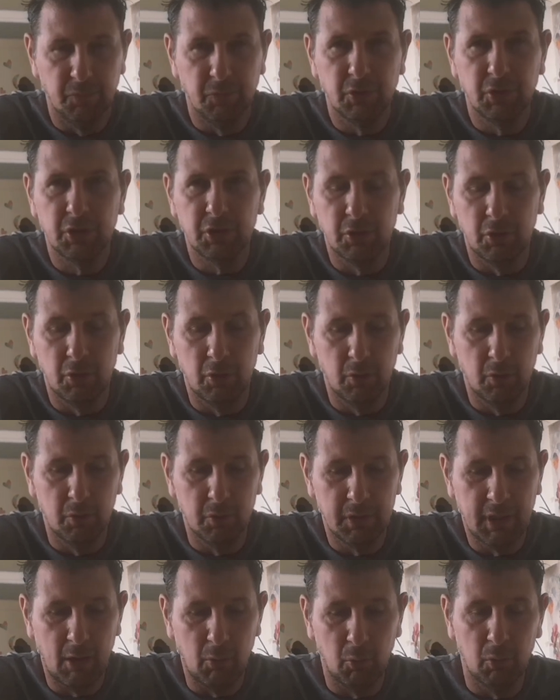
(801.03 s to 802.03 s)
So
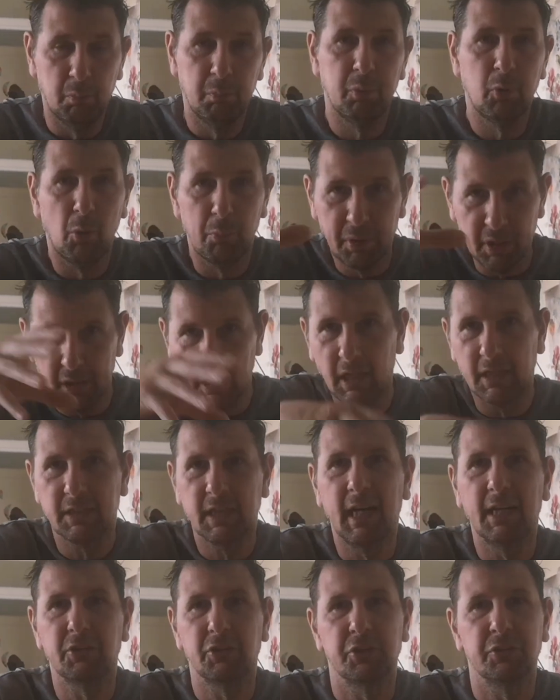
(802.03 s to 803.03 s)
that will probably
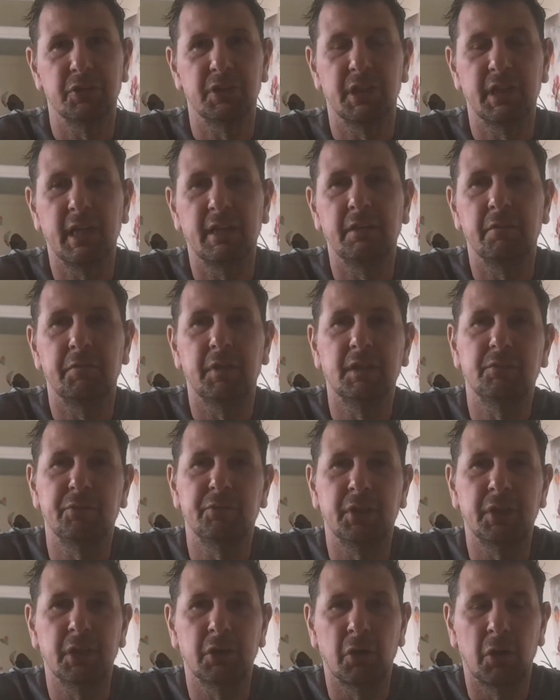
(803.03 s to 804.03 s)
attach onto the end of this
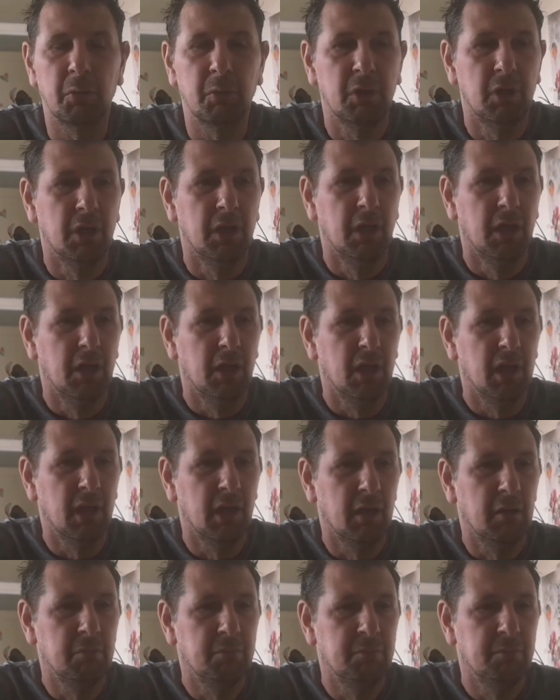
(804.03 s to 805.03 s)
video.
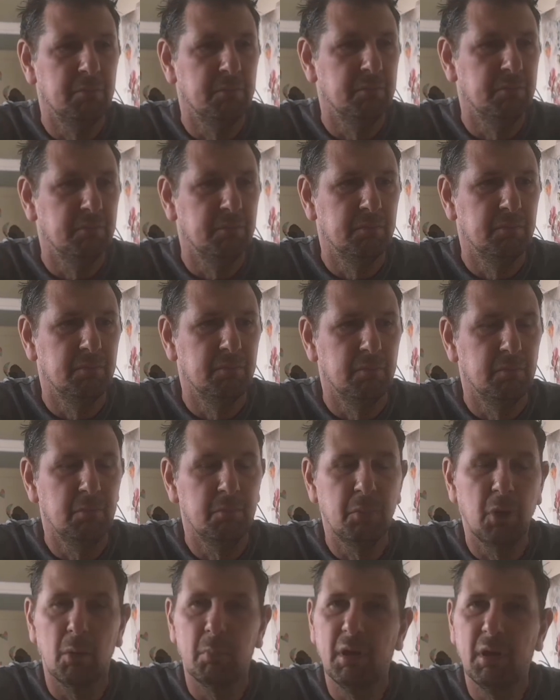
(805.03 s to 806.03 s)

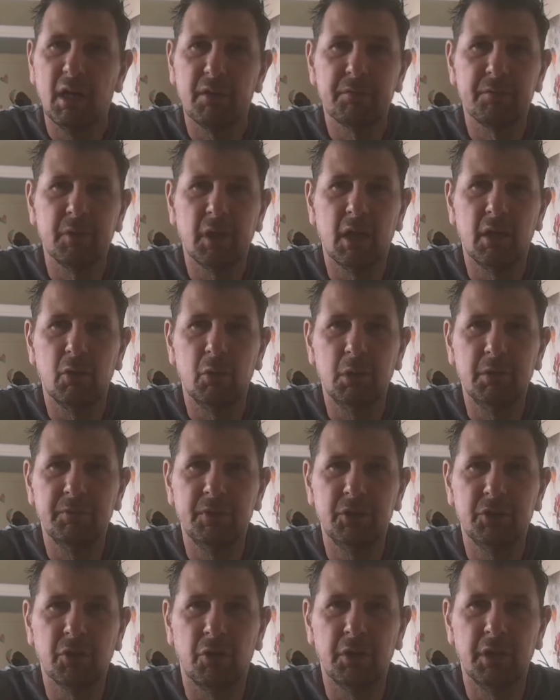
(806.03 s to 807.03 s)
But apart from that, I hope you've
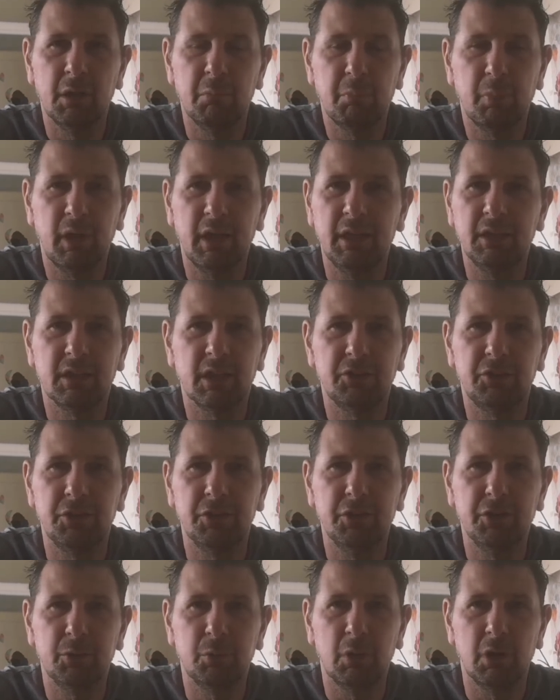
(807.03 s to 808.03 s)
enjoyed it. Please, as
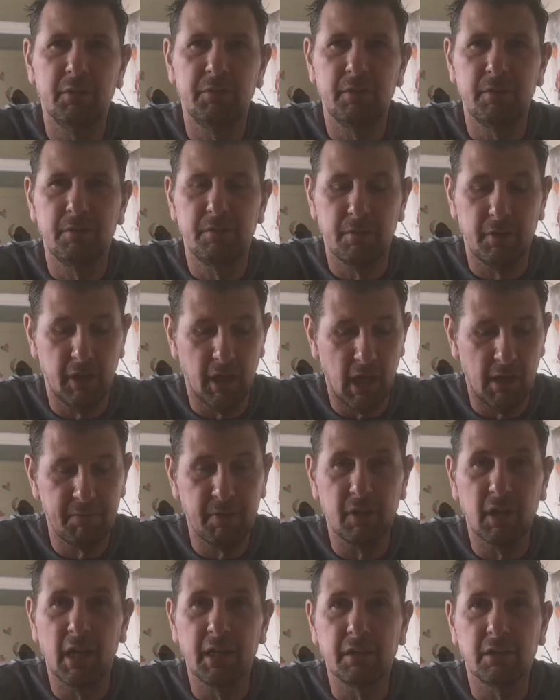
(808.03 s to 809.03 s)
usual, if you've
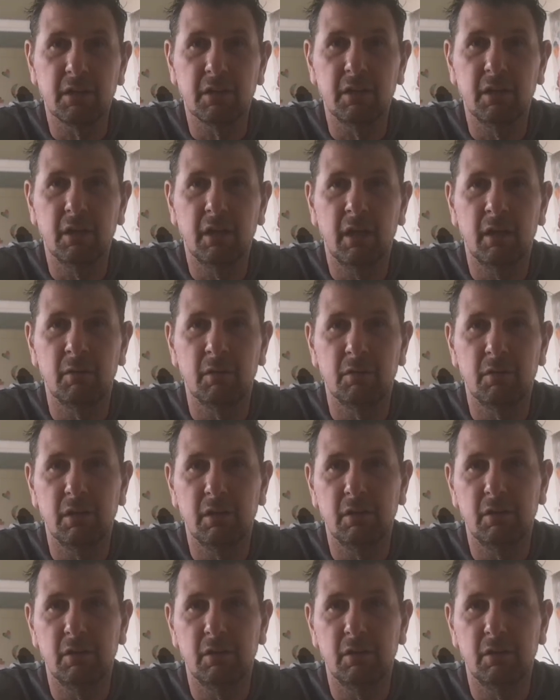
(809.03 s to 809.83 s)
liked it and